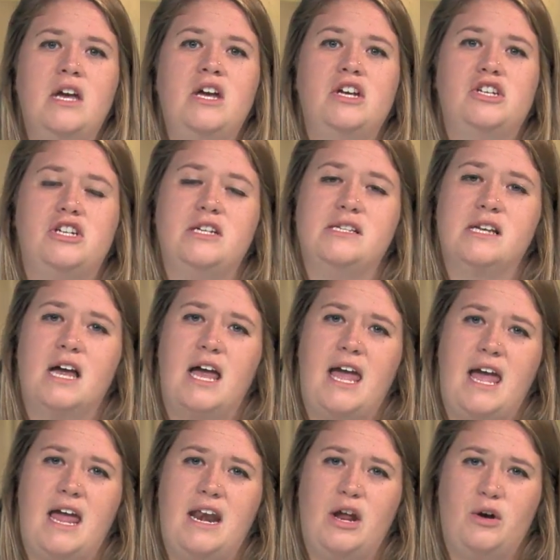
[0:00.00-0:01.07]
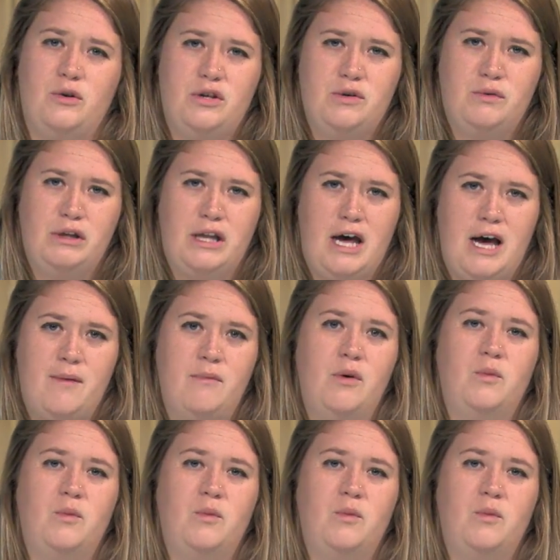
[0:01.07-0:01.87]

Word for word: She's an OU alum,